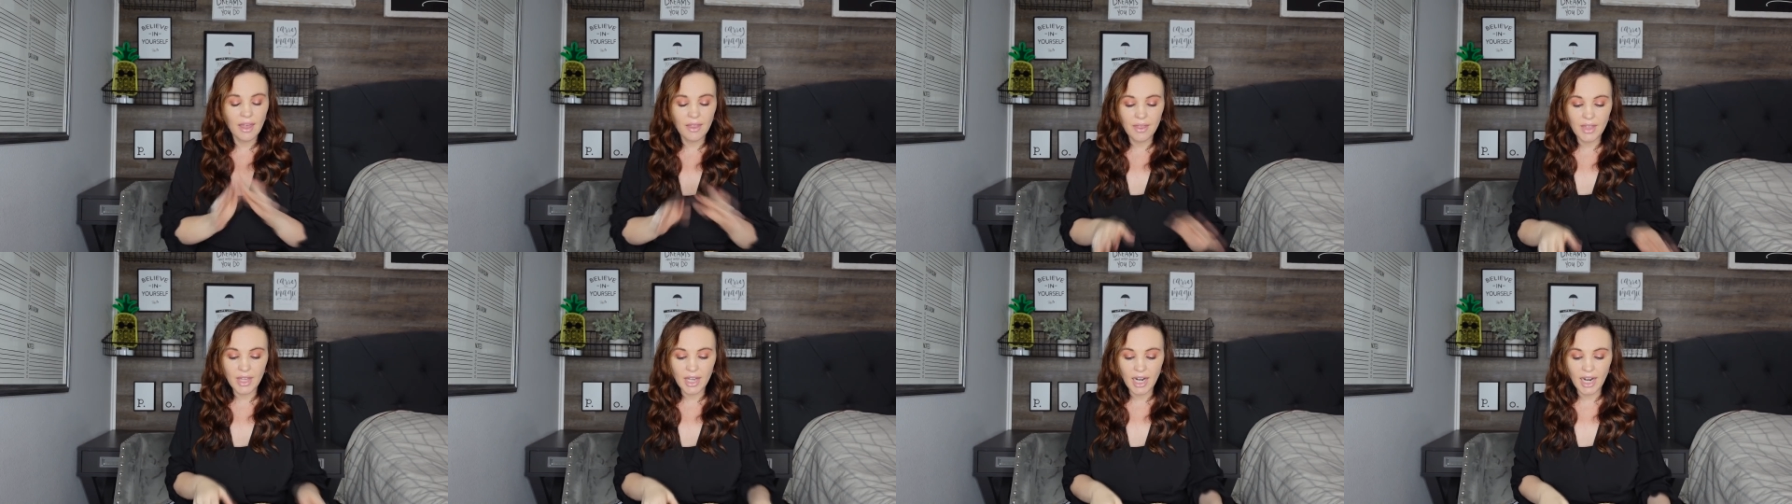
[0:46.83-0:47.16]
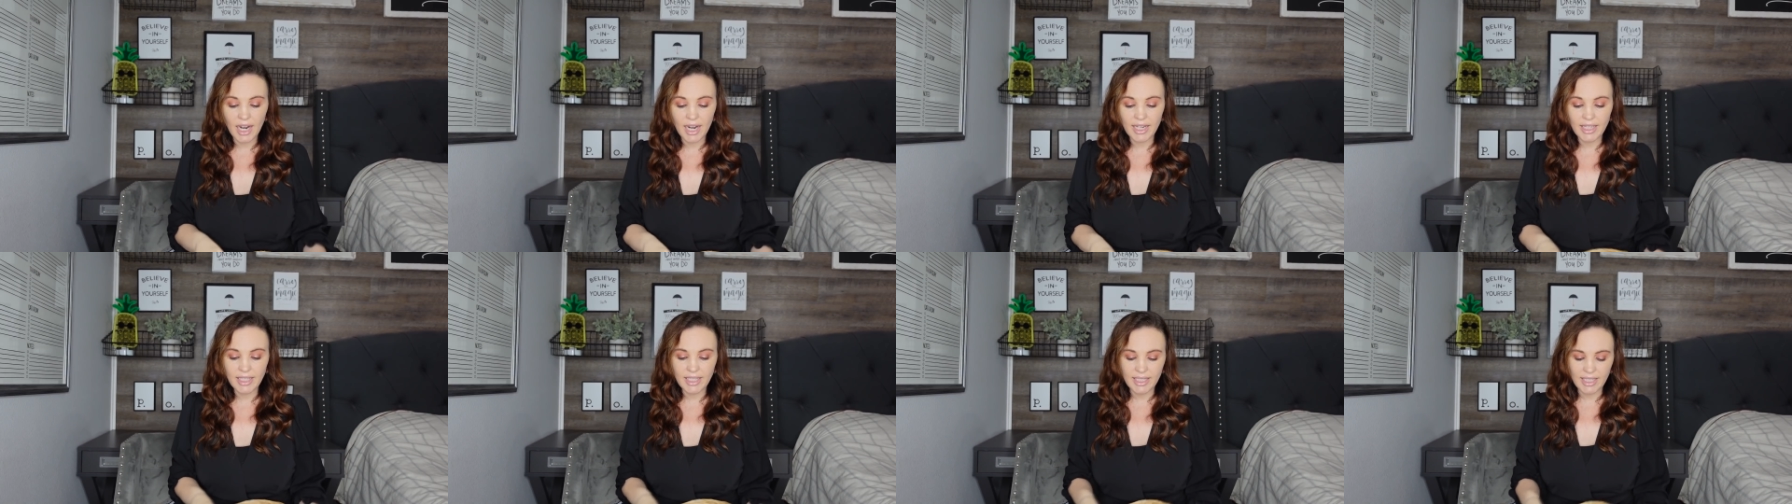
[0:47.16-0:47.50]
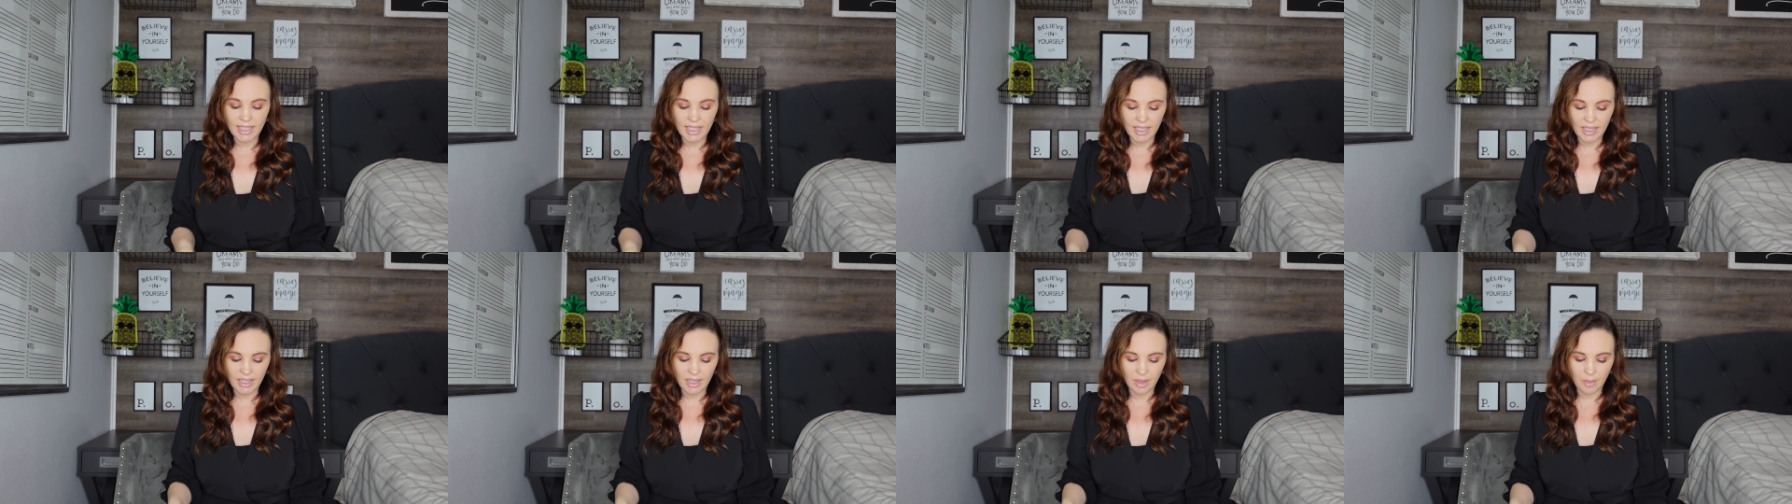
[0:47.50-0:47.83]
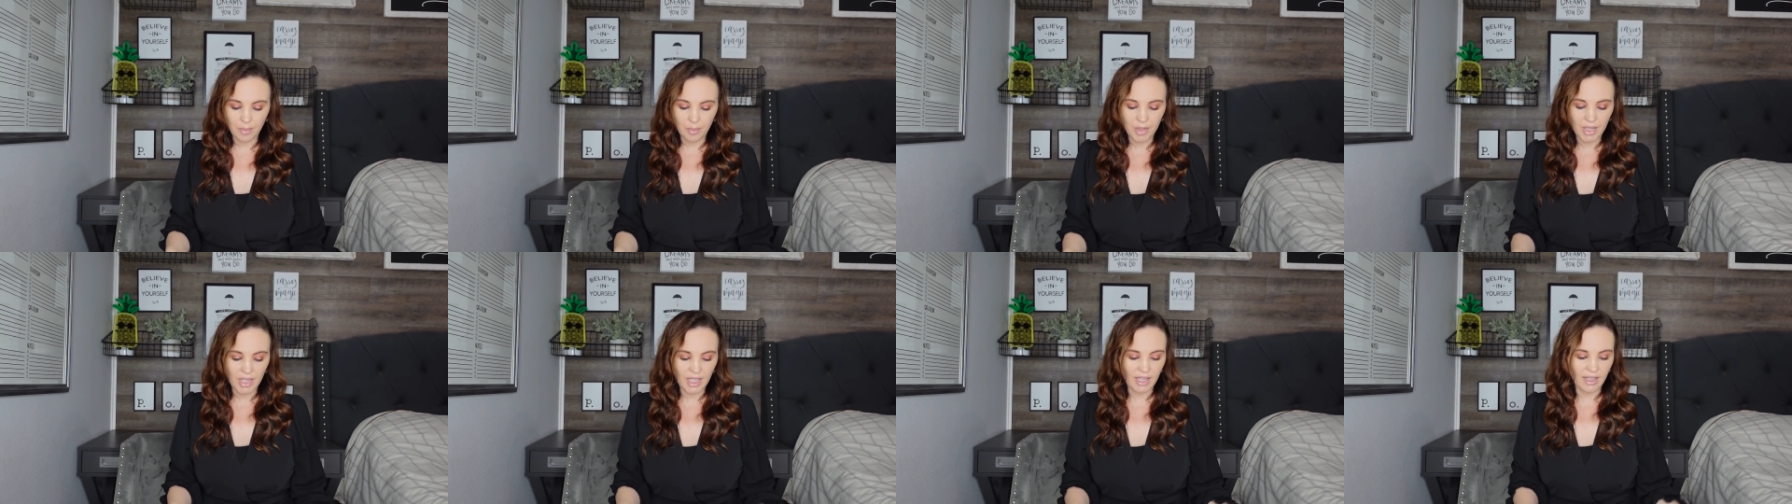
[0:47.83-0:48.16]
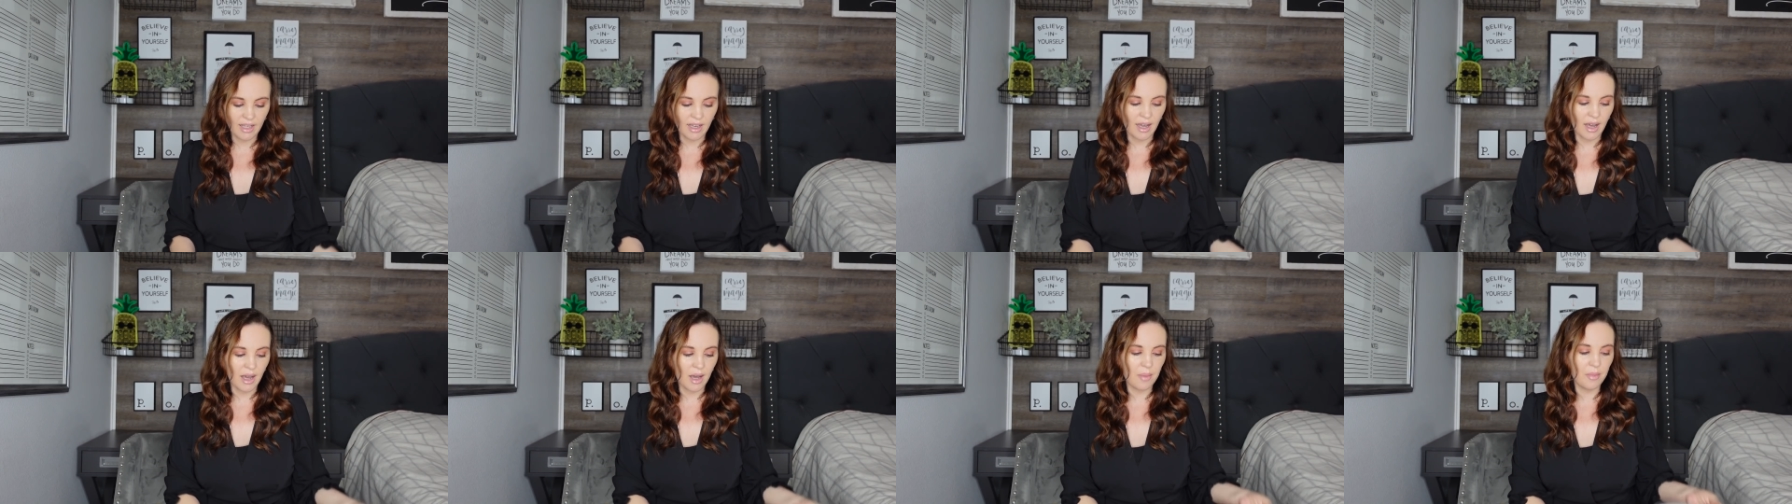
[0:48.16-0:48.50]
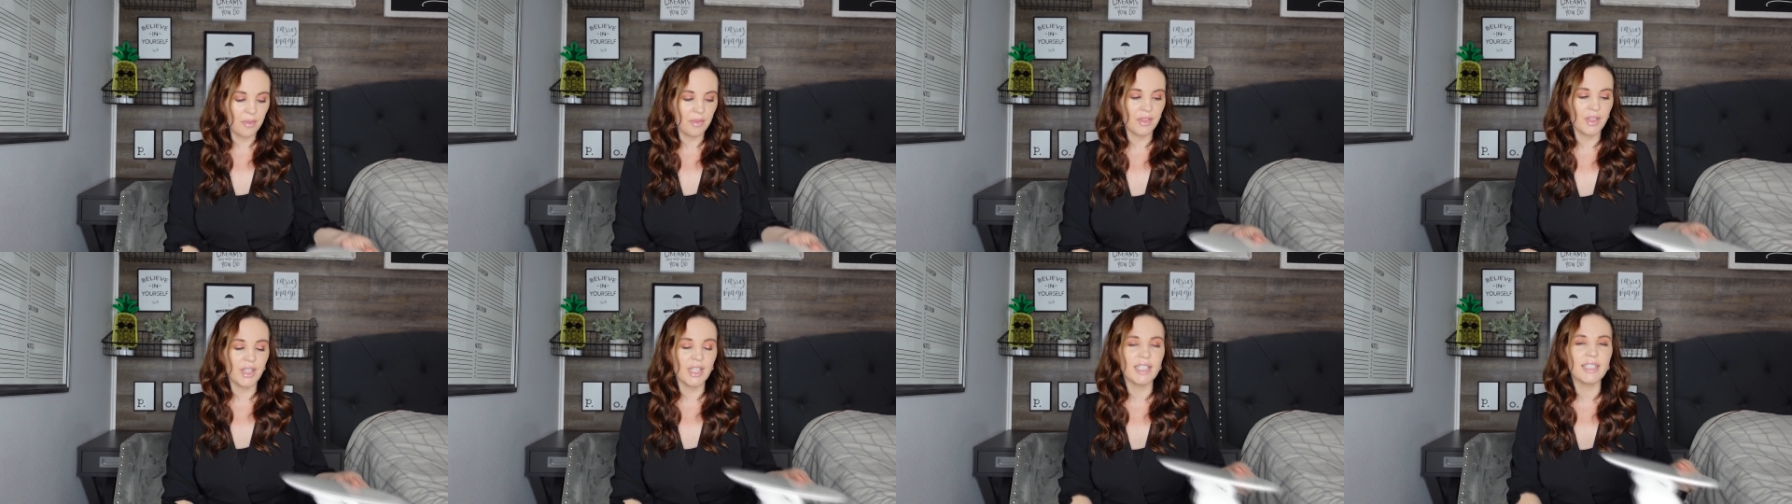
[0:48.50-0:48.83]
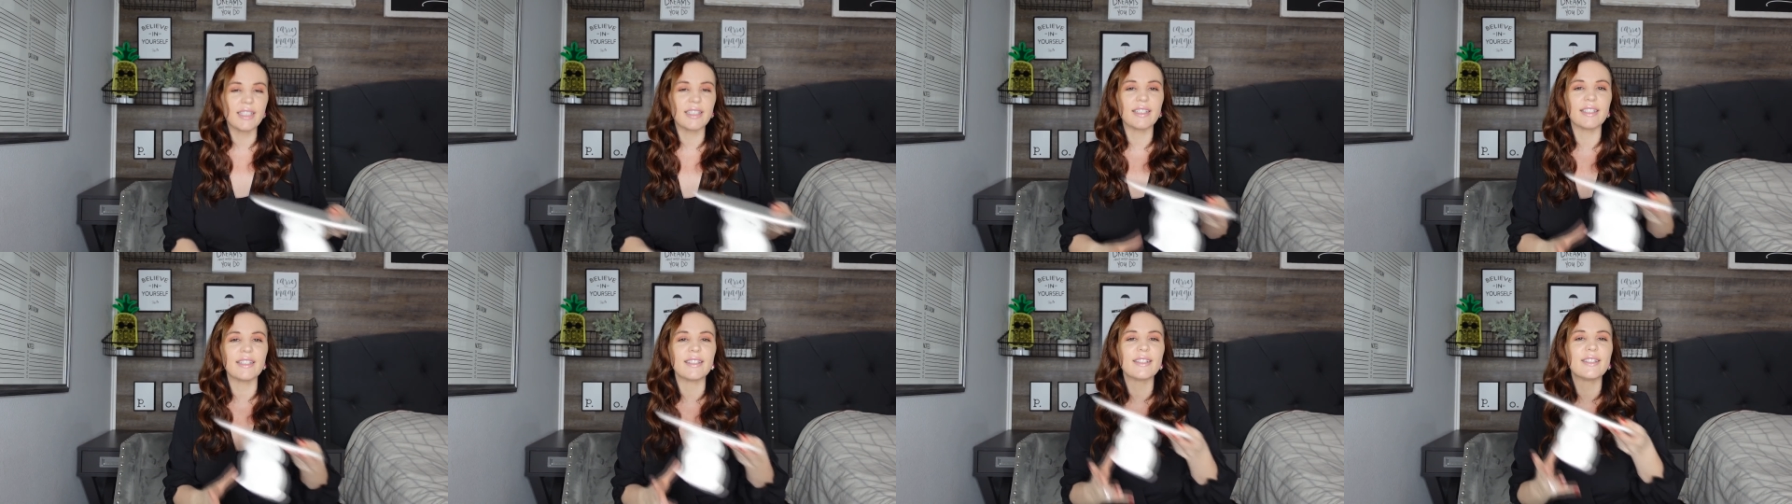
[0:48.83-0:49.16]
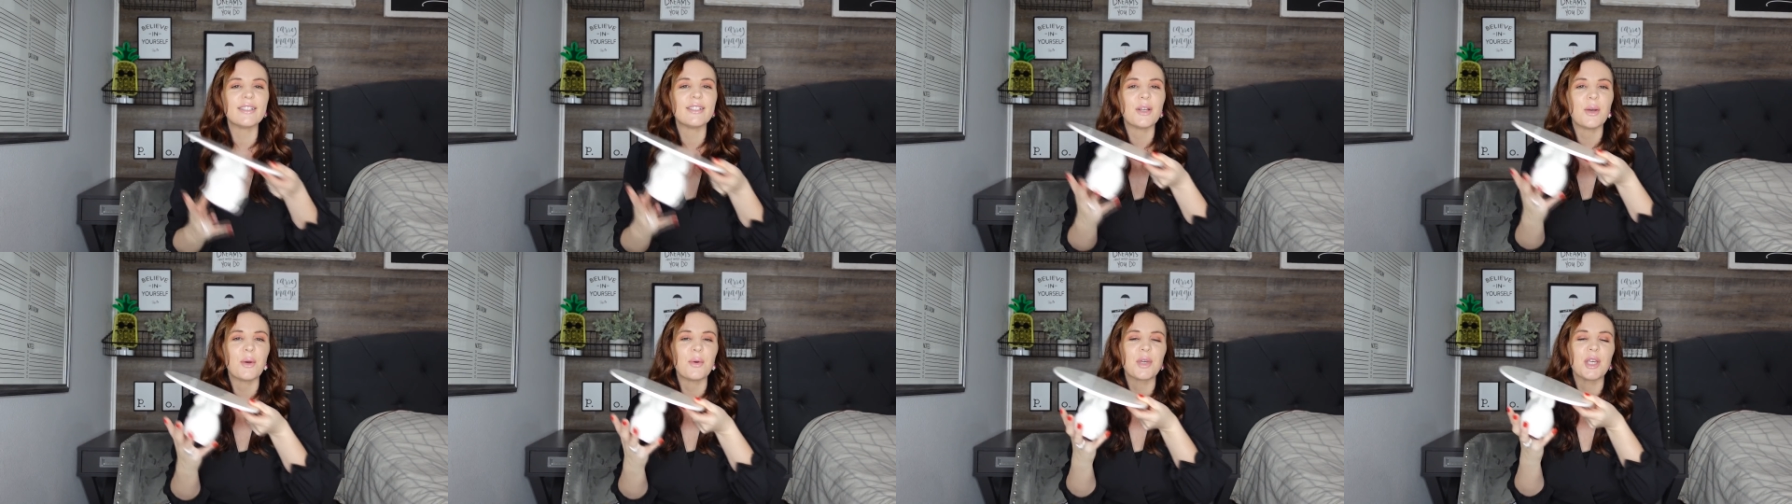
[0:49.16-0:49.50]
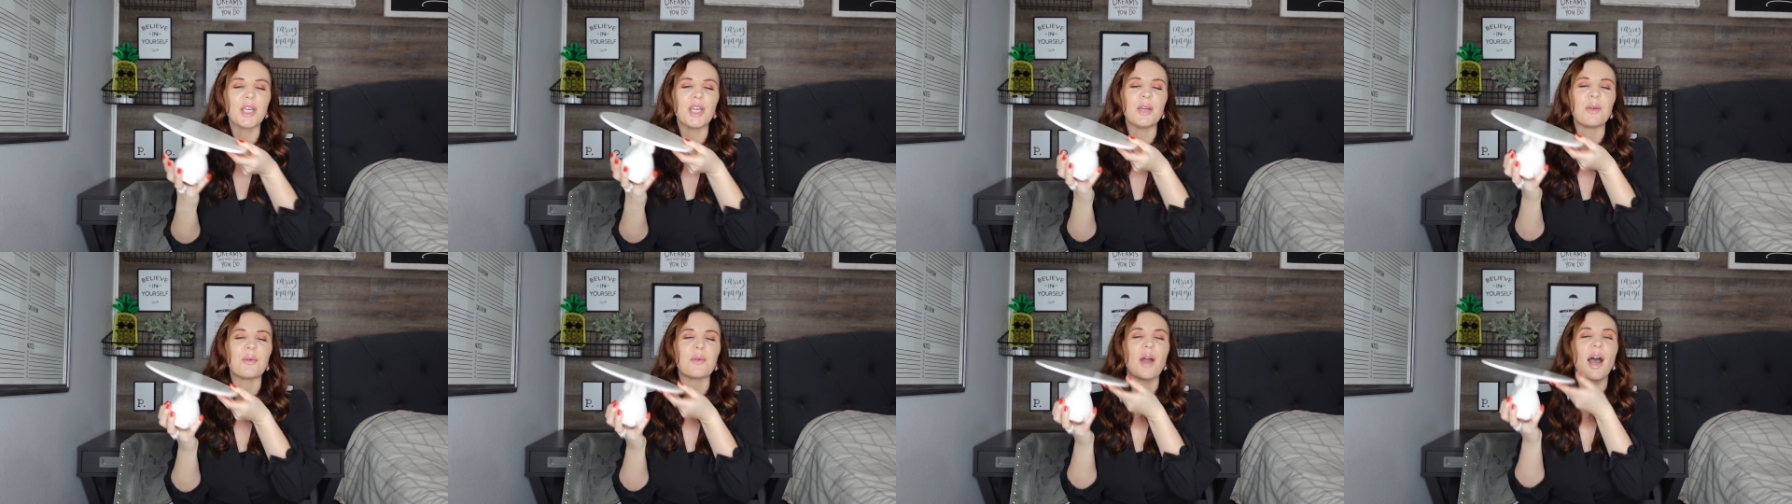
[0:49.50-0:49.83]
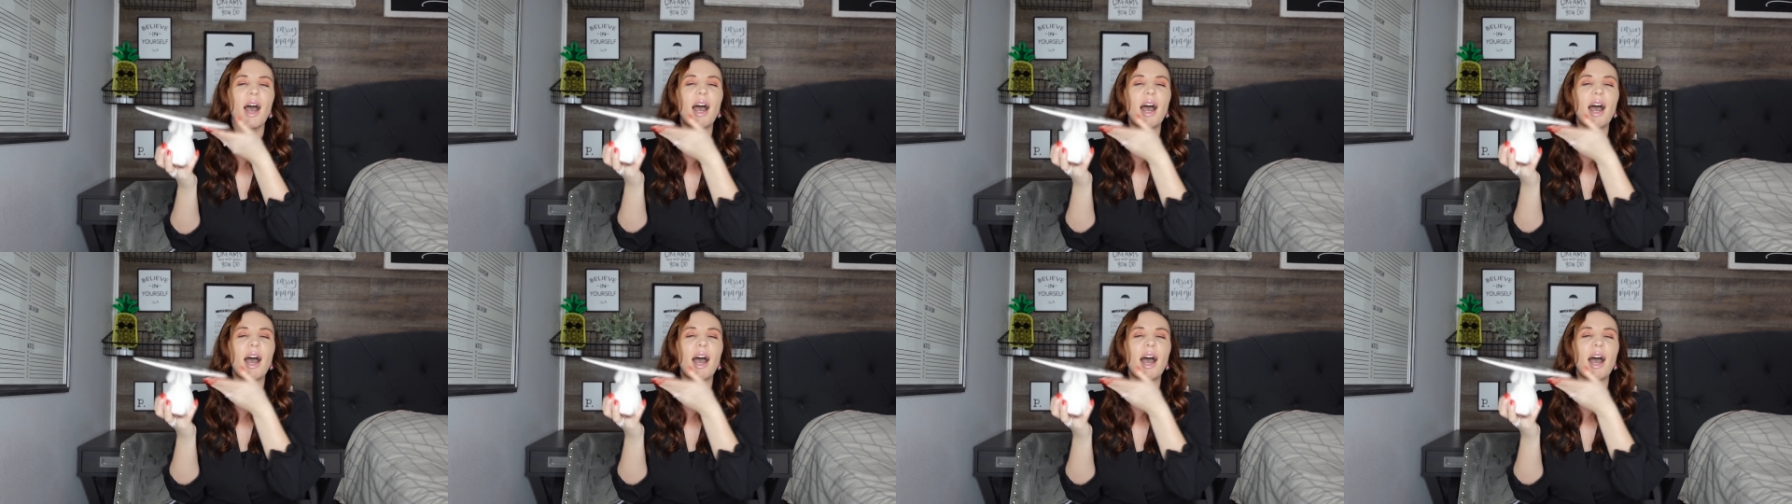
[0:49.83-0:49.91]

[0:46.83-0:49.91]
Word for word: that I did pick up, this is so cute.